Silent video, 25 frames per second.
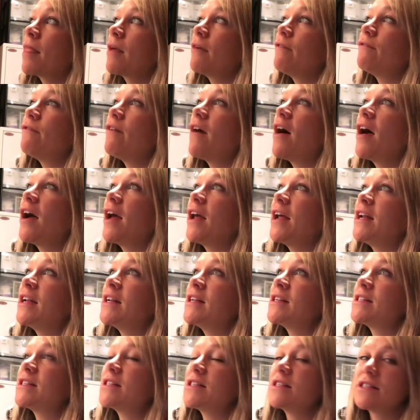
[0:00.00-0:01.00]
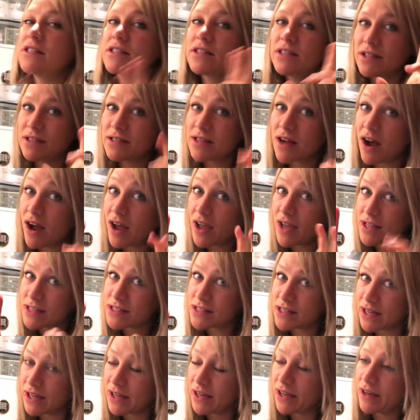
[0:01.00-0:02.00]
find
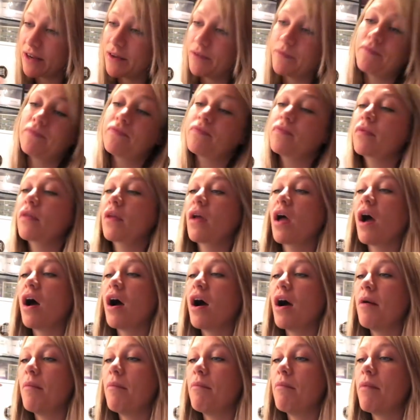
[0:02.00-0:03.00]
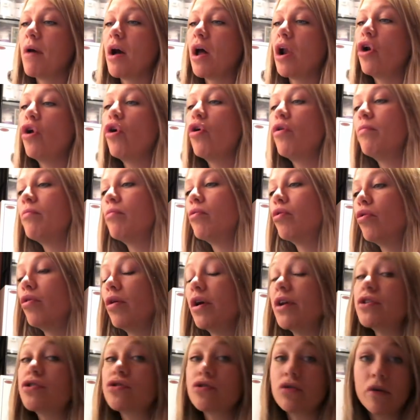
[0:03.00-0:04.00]
dieting a lot
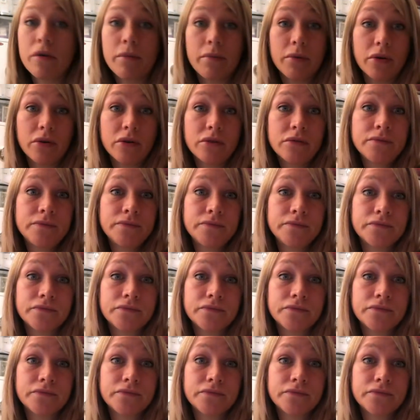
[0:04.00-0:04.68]
more enjoyable